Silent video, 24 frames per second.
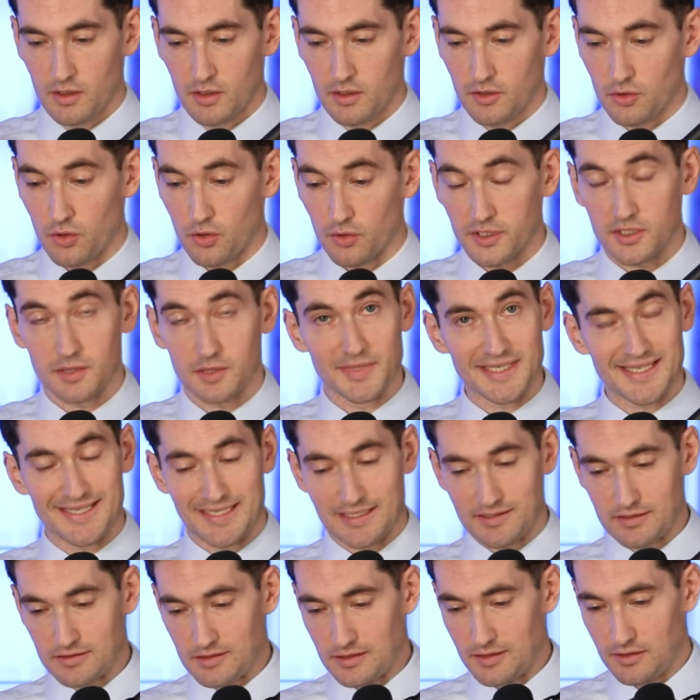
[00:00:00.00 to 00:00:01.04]
According to
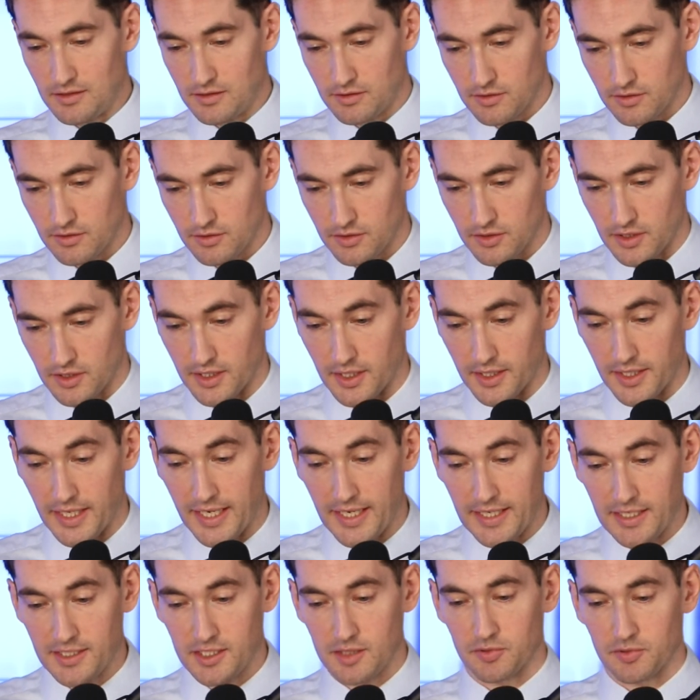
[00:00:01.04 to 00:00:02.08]
McKinsey,
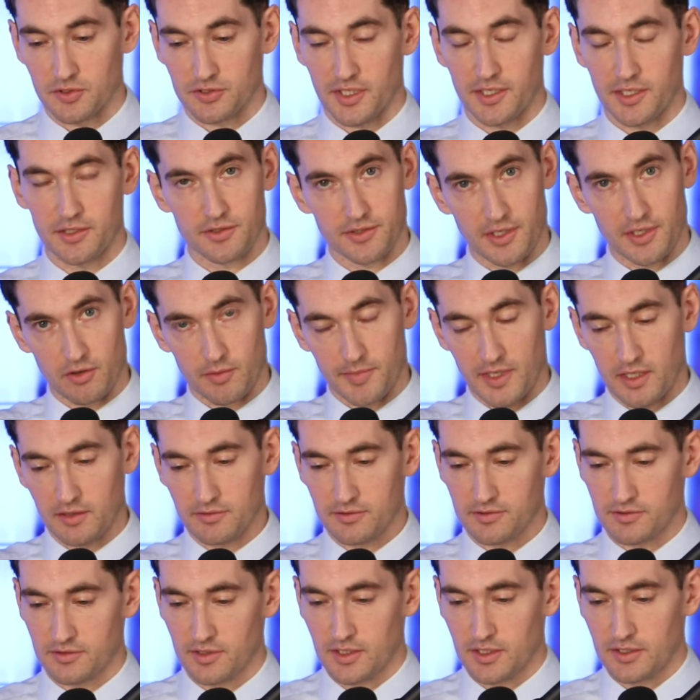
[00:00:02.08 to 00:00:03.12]
80%
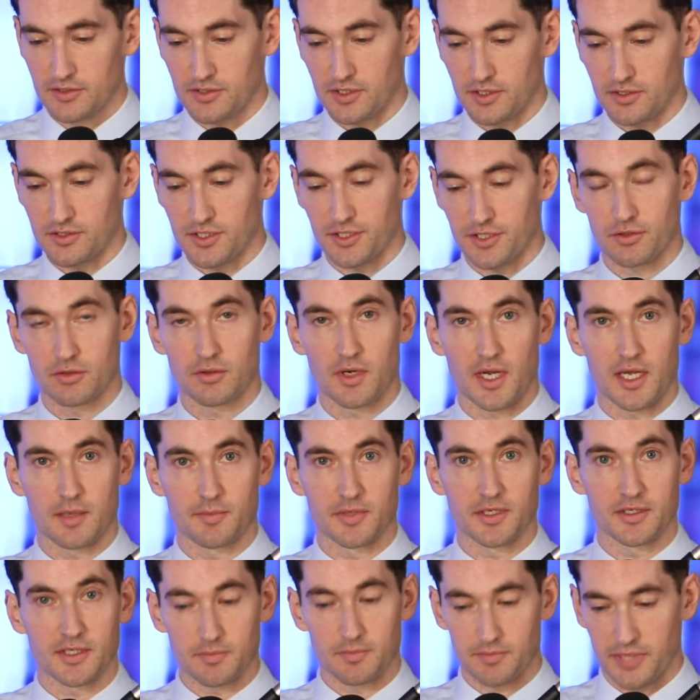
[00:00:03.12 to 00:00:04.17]
thereabouts see zero
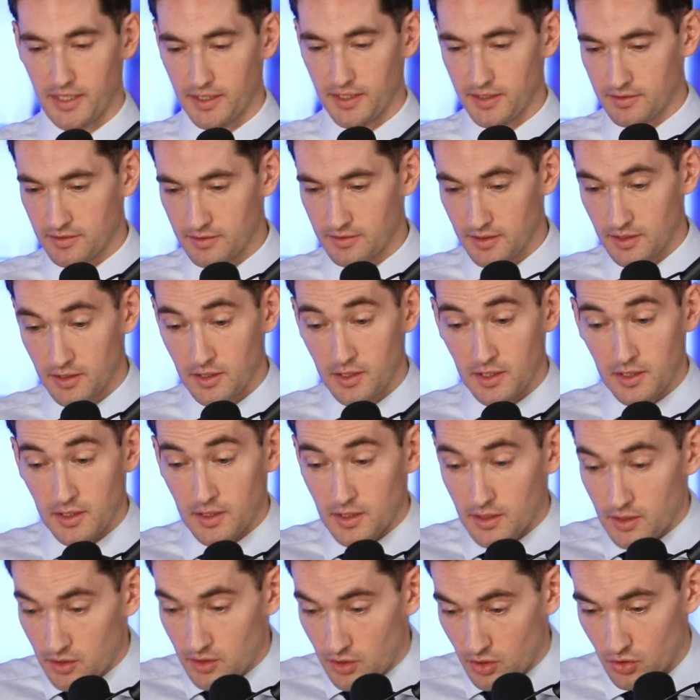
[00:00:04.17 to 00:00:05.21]
EBIT impact.
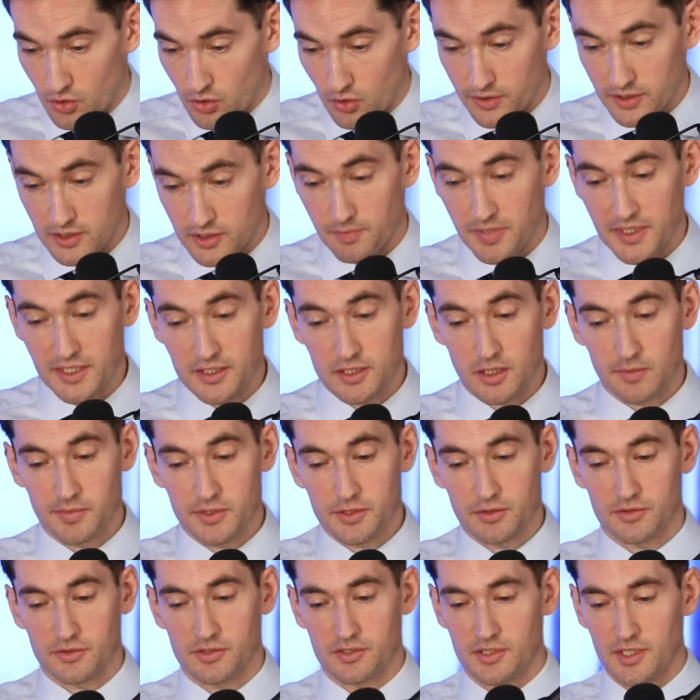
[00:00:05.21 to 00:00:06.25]
According to
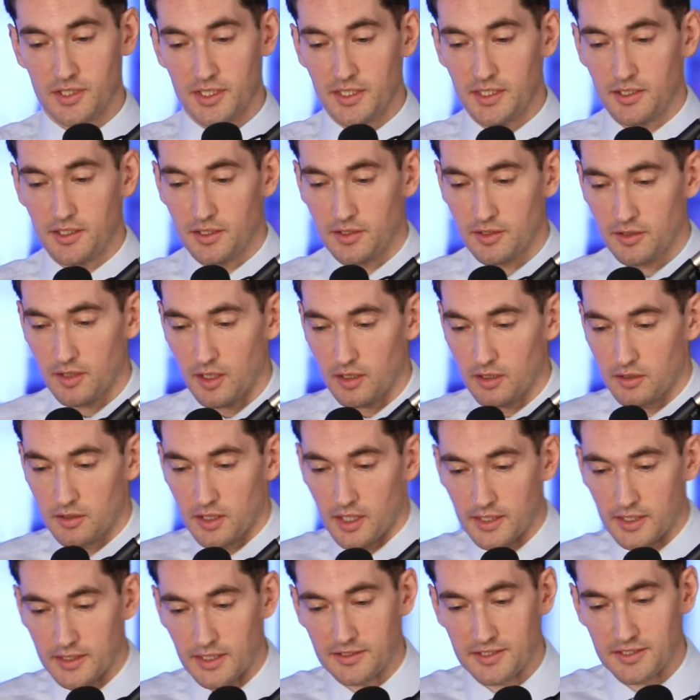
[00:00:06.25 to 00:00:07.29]
PwC,
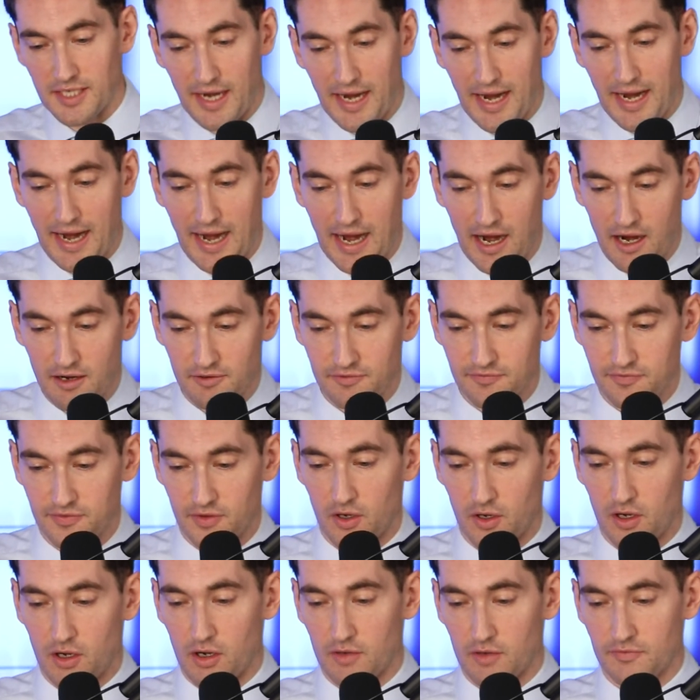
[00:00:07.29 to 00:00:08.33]
at least half
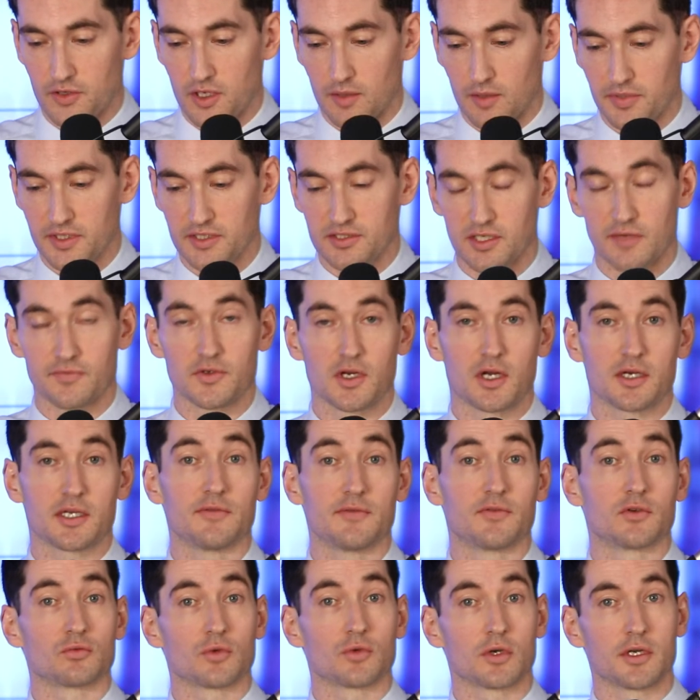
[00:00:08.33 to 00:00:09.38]
of companies have not
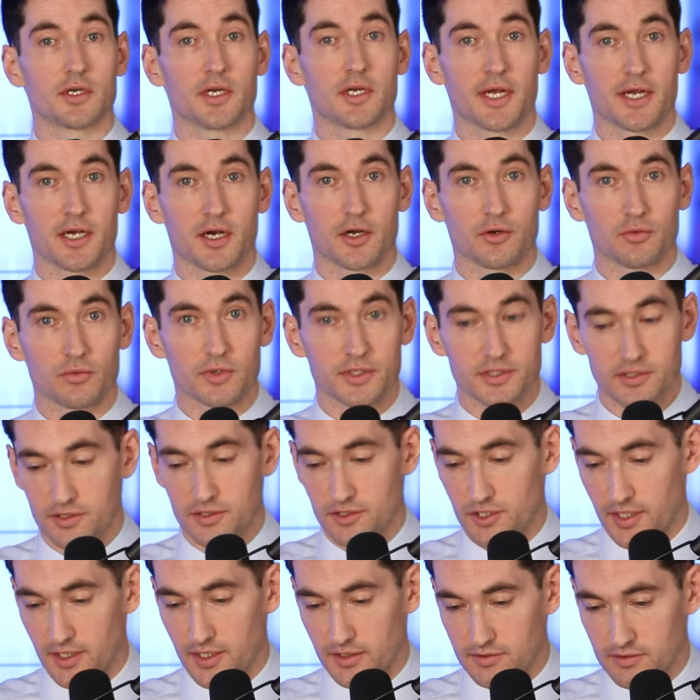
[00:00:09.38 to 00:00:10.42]
even run AI risk
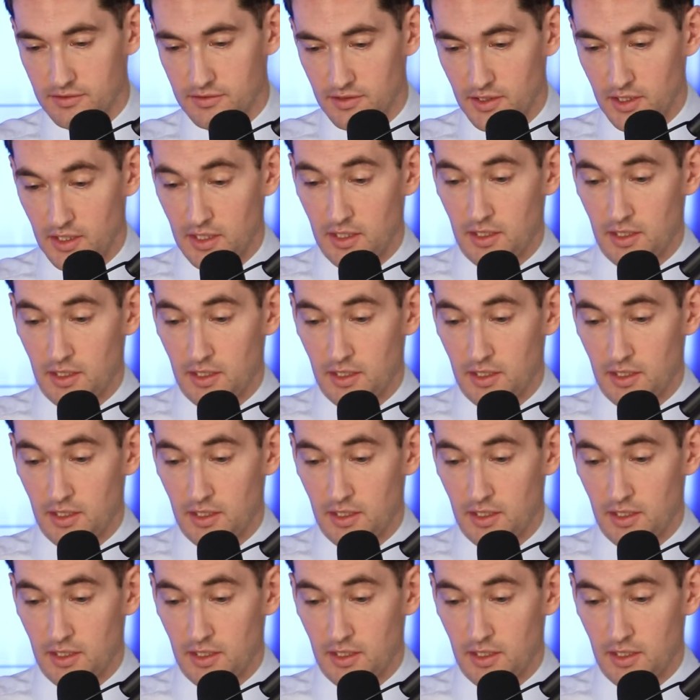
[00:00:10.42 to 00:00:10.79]
checks.